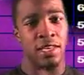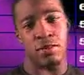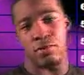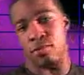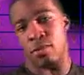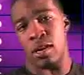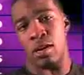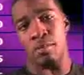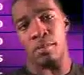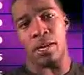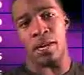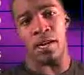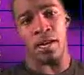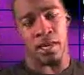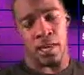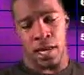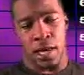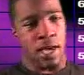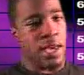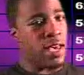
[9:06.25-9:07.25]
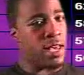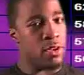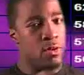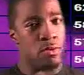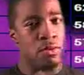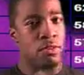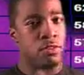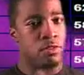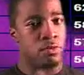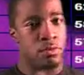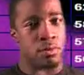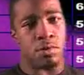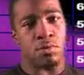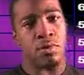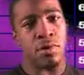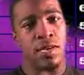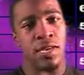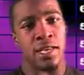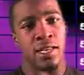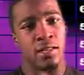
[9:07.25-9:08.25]
You come in and you
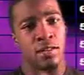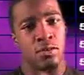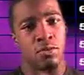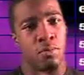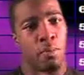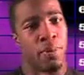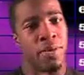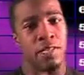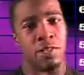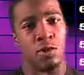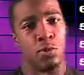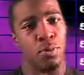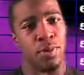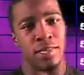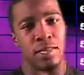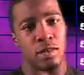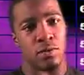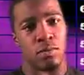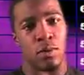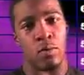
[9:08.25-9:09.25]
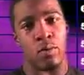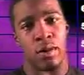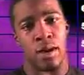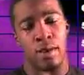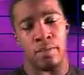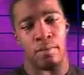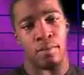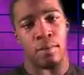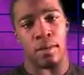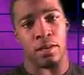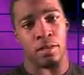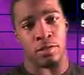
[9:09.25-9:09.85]
can beat 2 weeks in a row and